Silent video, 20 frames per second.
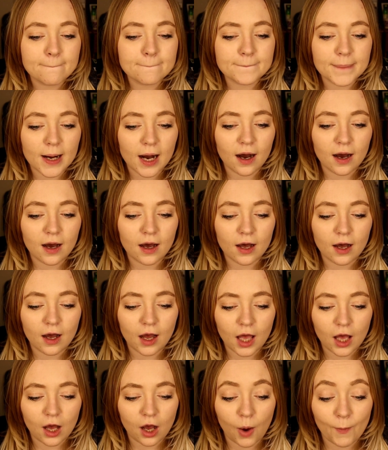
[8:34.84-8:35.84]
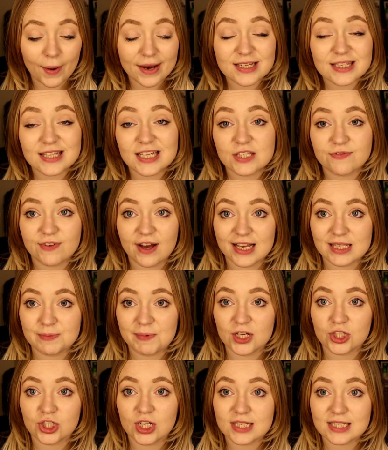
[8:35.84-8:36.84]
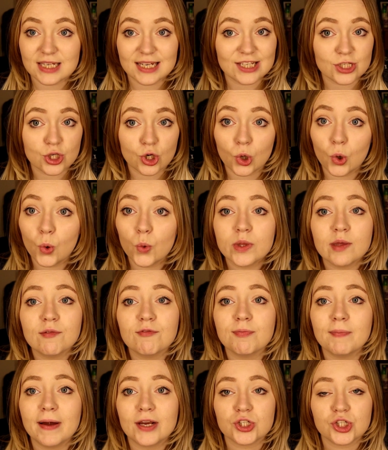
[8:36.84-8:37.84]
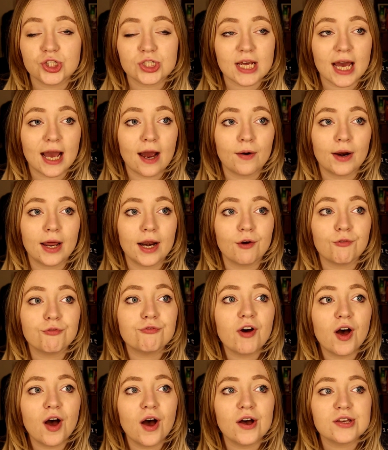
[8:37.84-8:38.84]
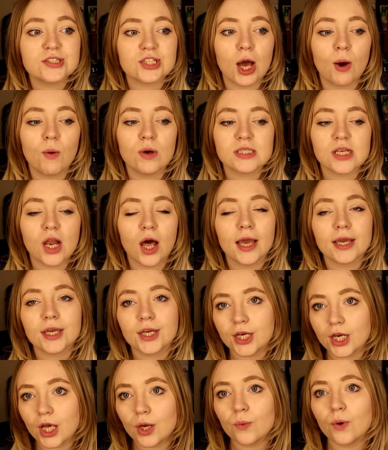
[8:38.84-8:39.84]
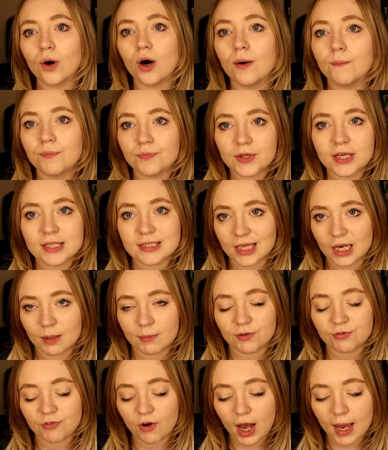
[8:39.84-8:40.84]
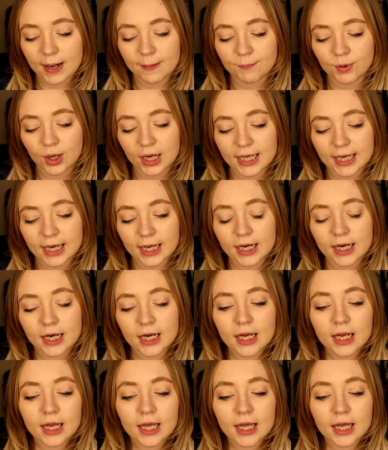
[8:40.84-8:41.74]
But I went to this first specialist and he took all the information down. And at first I was like, you know what? It's going to be fine. Brilliant.